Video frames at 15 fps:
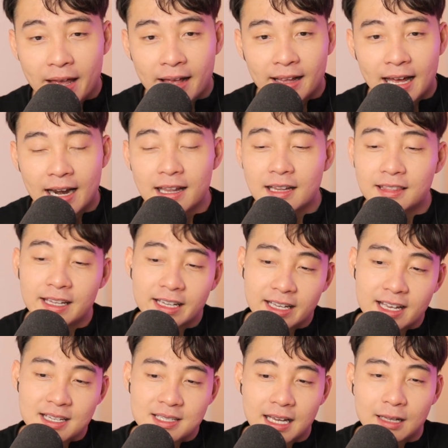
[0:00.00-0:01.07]
And then the thing
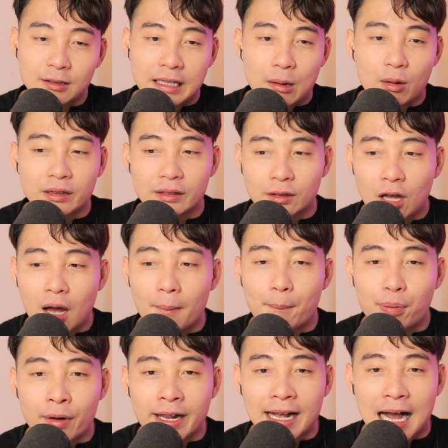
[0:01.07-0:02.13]
is, they will
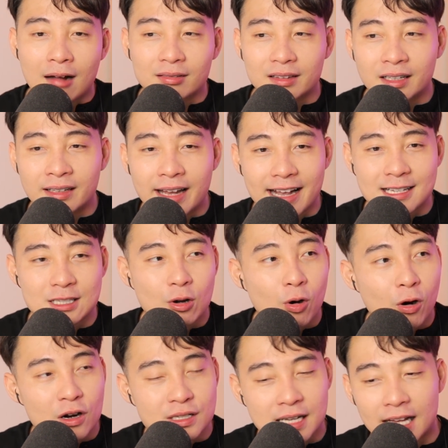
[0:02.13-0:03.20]
not bring out the next
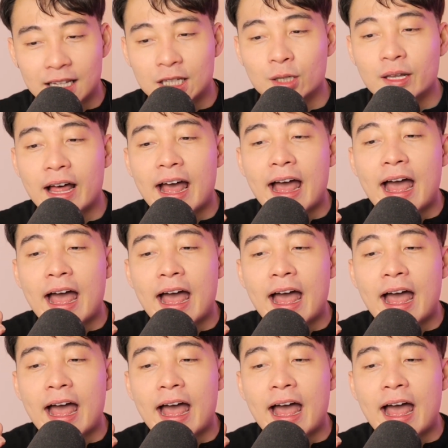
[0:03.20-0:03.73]
course until